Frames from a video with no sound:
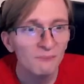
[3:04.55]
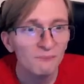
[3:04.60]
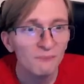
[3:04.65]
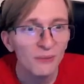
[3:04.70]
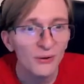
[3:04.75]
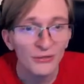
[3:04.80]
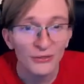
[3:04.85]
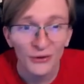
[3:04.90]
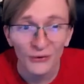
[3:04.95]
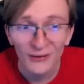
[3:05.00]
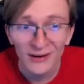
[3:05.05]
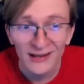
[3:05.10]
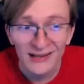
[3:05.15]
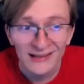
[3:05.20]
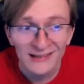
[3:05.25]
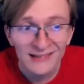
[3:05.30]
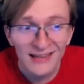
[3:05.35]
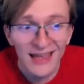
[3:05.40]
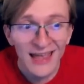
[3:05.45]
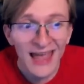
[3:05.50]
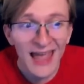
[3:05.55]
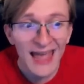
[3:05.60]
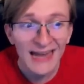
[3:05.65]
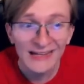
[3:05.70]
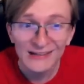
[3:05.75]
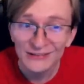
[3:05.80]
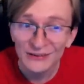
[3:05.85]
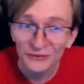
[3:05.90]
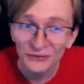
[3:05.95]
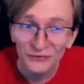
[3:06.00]
But there is, and
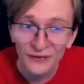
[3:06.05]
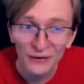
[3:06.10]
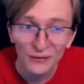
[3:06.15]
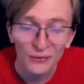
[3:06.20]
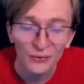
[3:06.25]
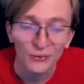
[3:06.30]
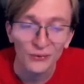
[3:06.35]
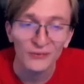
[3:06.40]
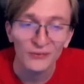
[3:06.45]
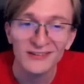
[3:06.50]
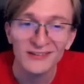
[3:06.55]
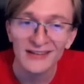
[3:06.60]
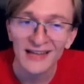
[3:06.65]
it's the Ferrothorn.